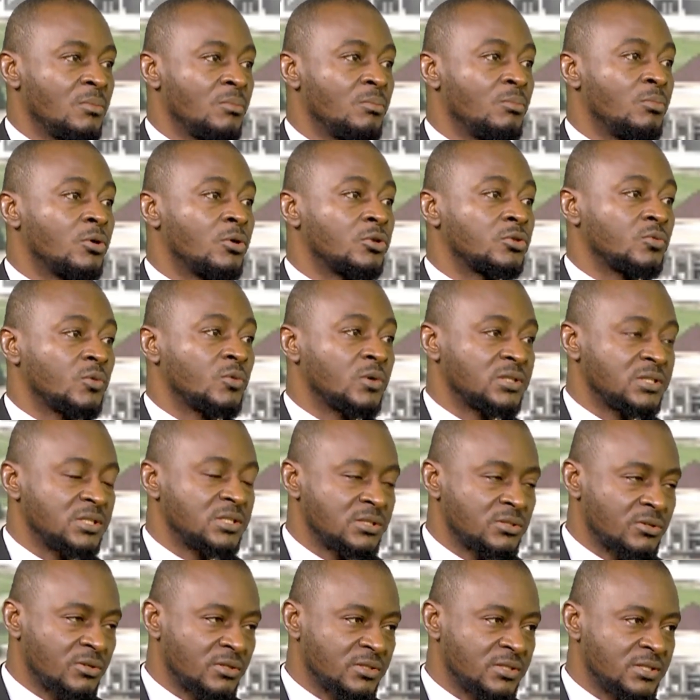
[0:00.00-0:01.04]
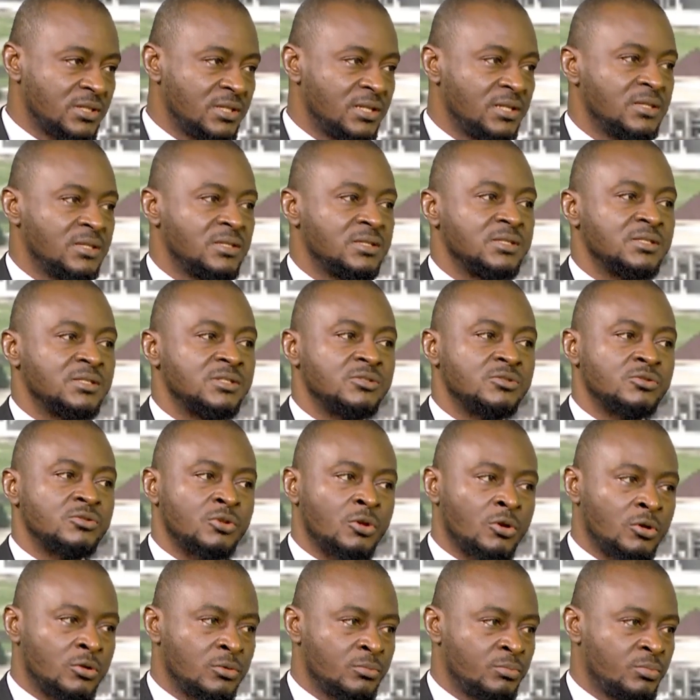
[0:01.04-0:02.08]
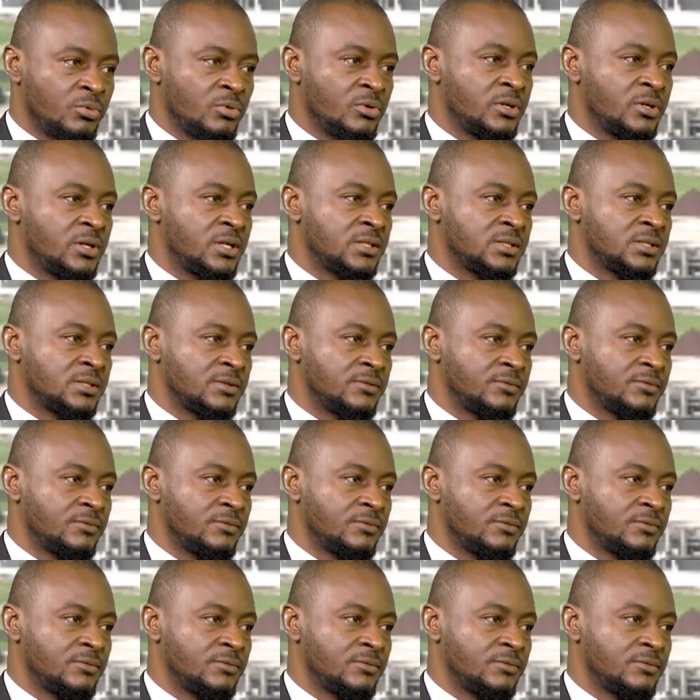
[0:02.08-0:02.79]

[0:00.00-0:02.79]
but what is causing it is non-progressive.